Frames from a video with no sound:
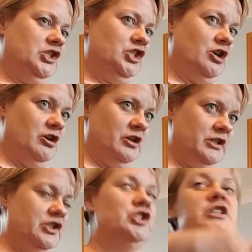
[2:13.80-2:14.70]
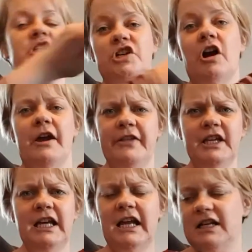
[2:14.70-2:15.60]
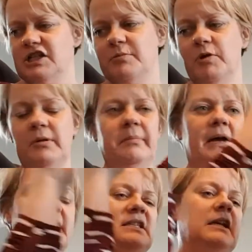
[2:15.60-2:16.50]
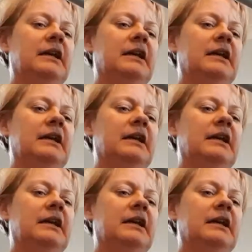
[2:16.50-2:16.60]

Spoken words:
chart, just the chart. I think you can actually probably buy it as a